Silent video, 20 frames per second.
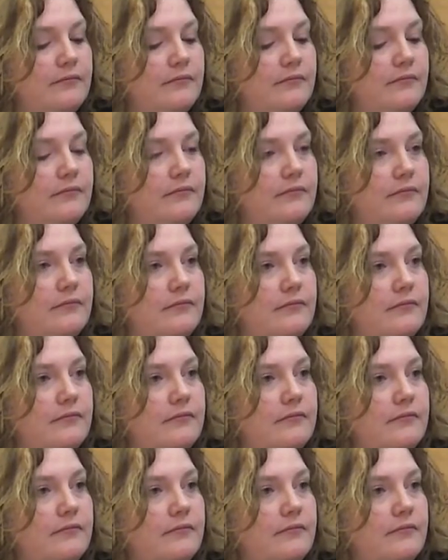
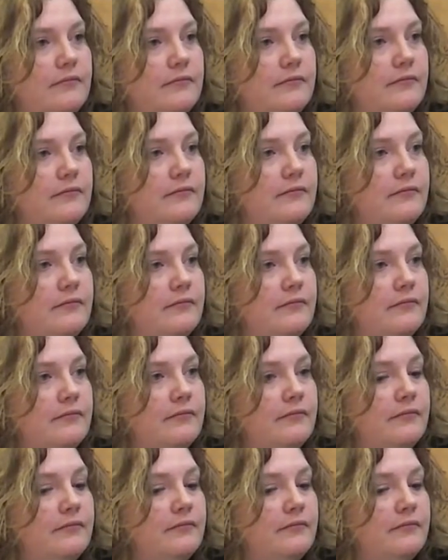
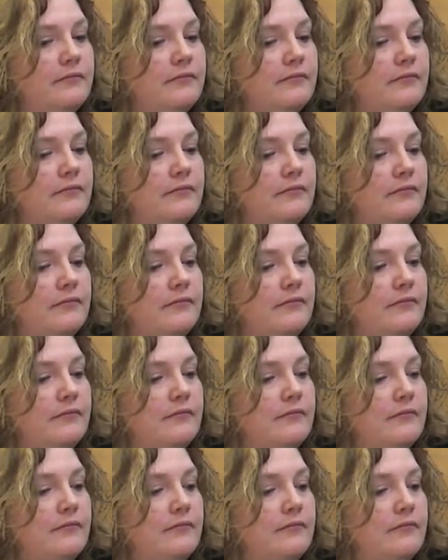
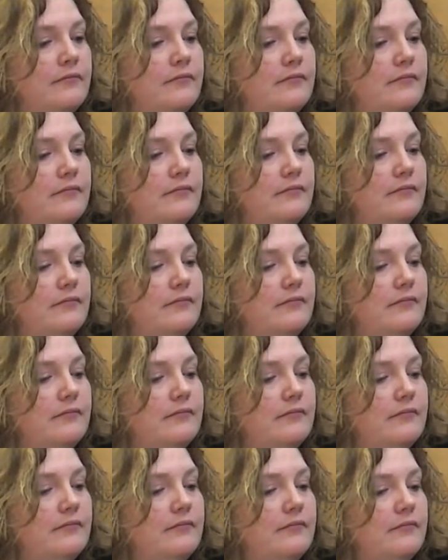
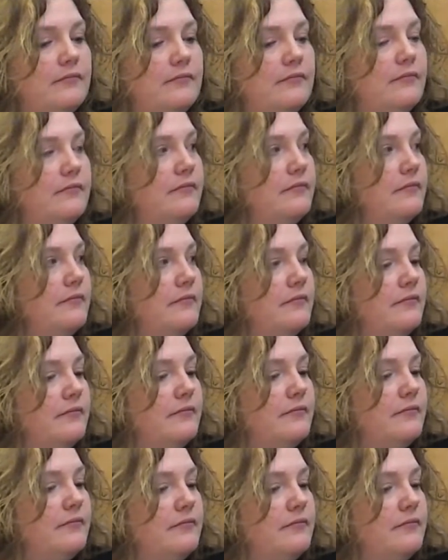No words are spoken by the person on screen.